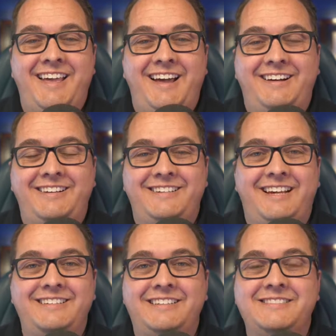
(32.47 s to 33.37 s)

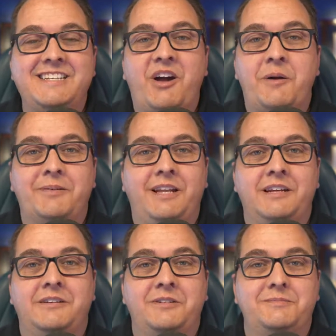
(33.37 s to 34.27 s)
LLC operating
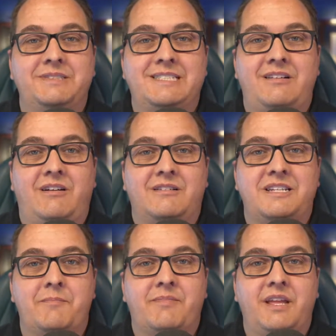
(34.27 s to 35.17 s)
agreements are
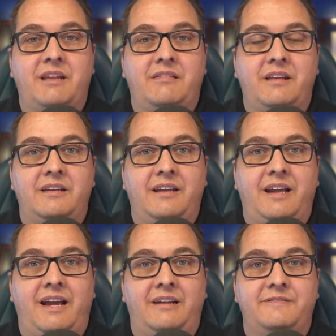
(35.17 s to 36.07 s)
something that
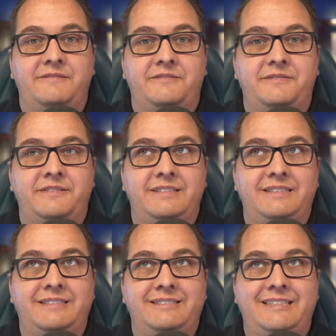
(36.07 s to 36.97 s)

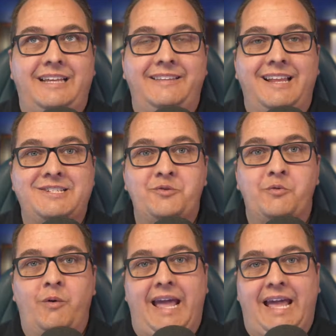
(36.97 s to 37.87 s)
unless
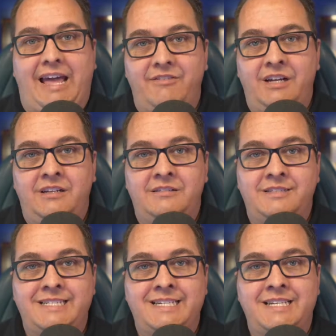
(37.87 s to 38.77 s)
you have an
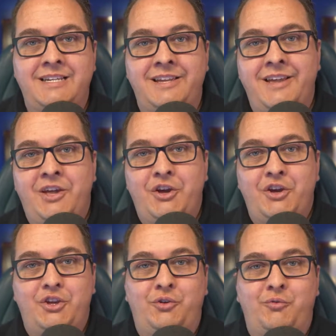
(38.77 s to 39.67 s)
LLC,
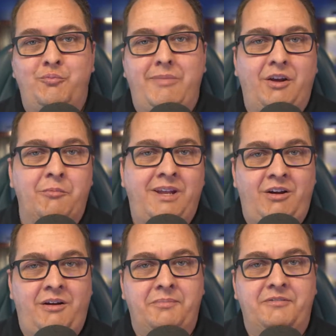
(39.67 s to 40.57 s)
you may or may
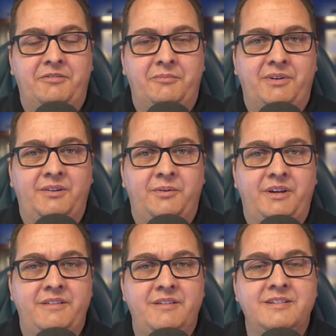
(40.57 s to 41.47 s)
not be familiar
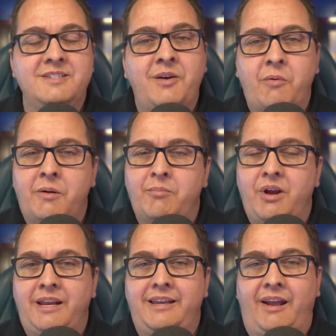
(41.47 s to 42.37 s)
with. So I want to
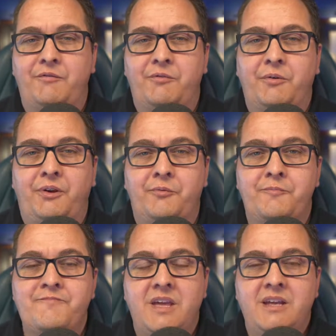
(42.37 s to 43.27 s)
break it down for you,
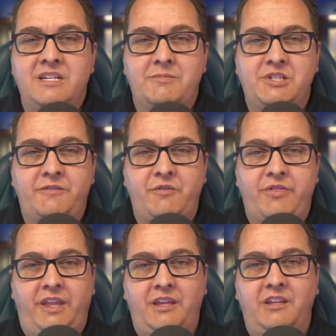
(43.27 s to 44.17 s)
especially if you're
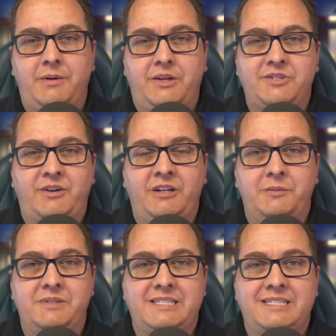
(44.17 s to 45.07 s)
thinking about starting a
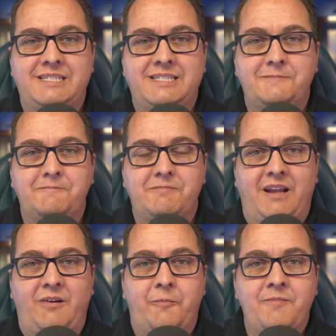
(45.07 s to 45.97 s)
business. Now,